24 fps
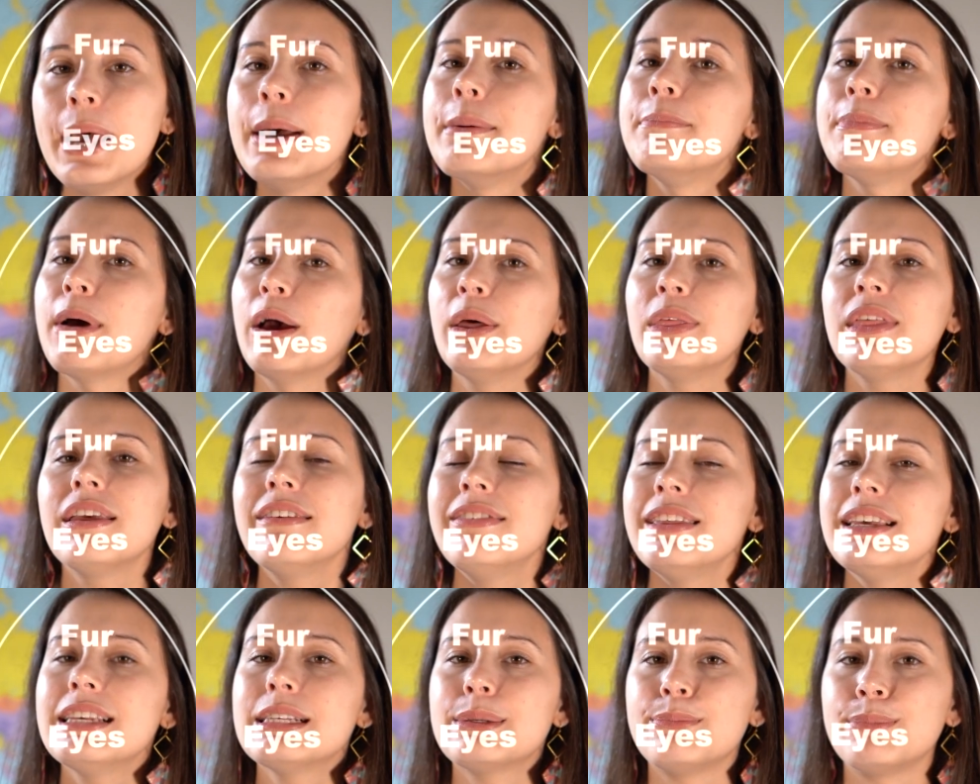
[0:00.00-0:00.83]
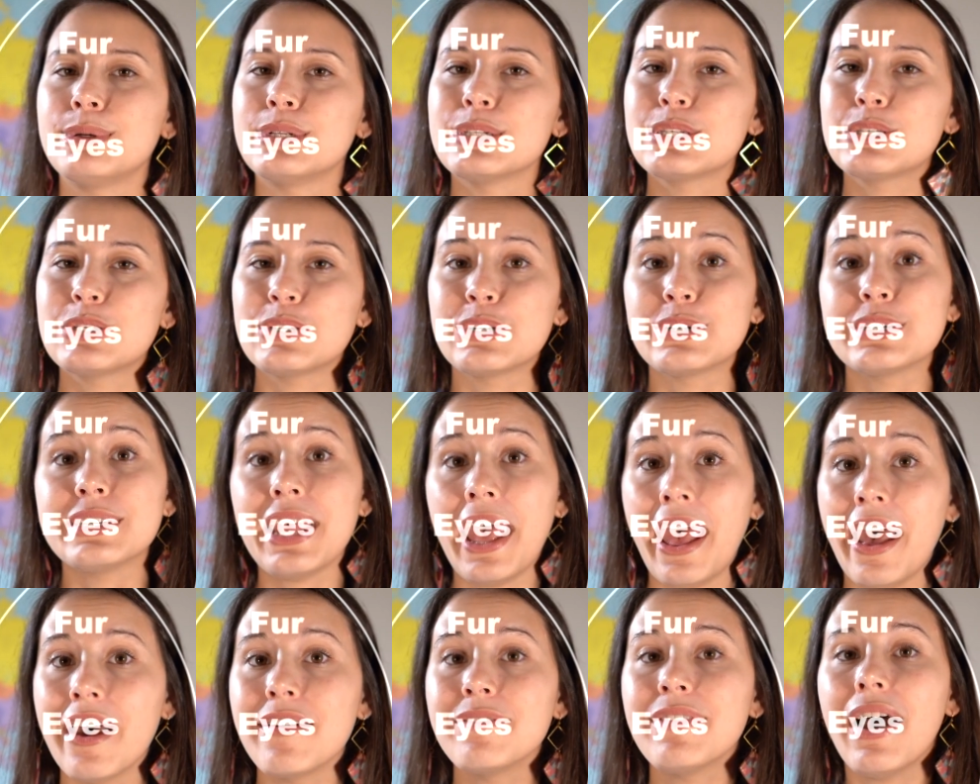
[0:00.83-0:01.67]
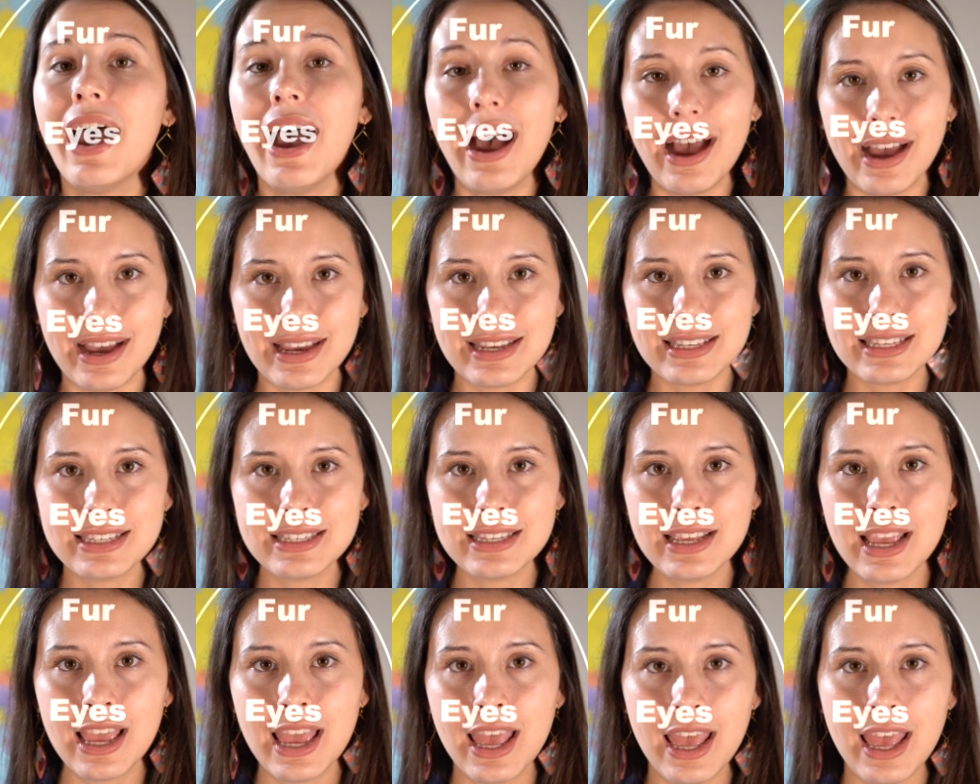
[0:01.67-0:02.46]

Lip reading: Both of these Munsters have eyes.